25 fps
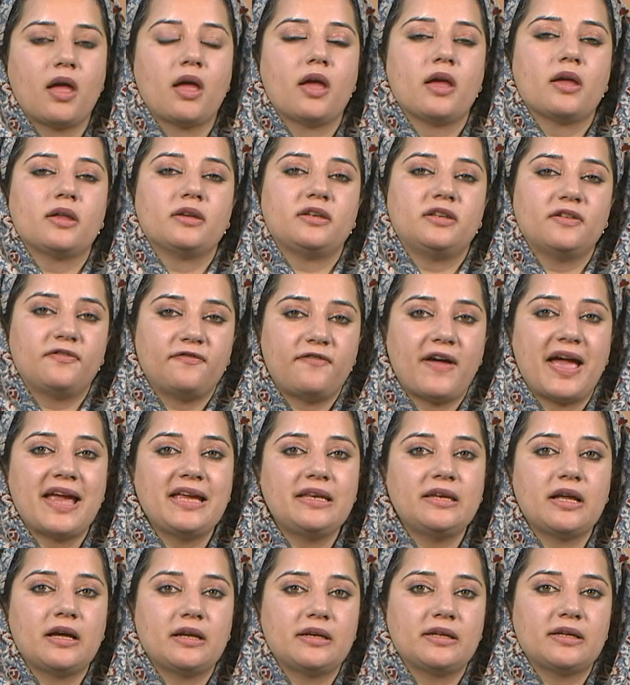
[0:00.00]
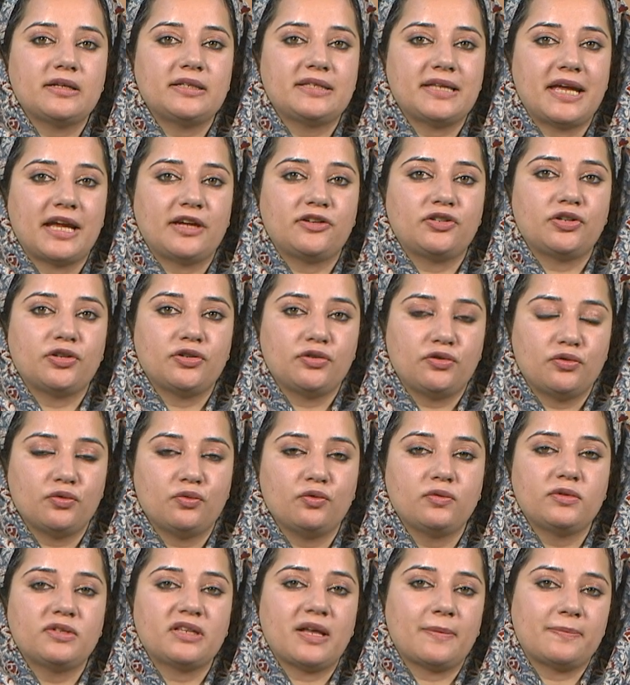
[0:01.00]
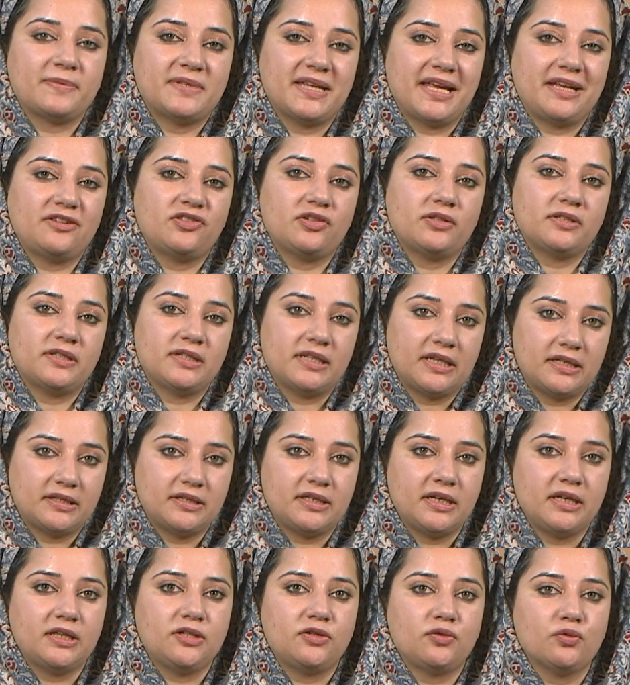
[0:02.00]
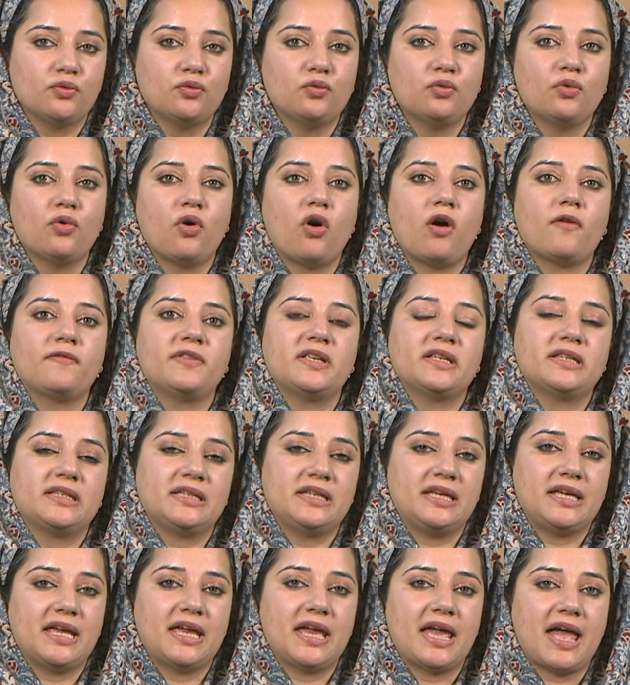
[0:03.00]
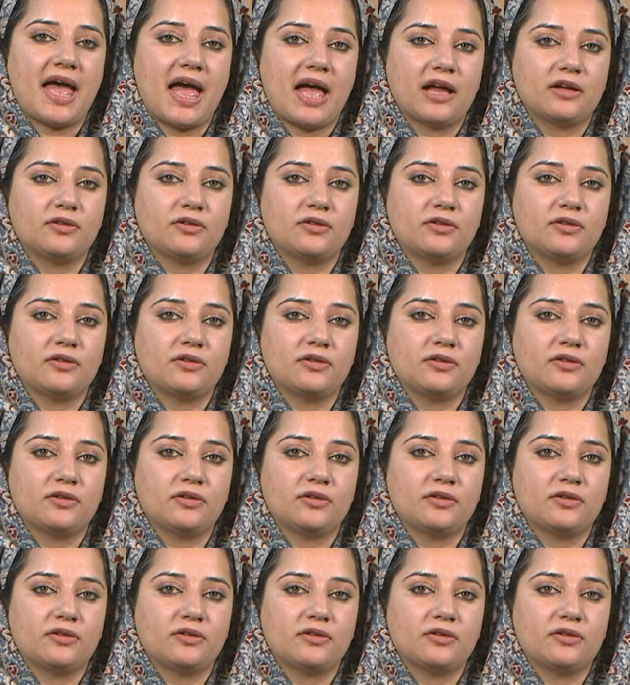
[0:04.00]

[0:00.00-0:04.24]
Defined under Section 2, subsection 62 of the CA Act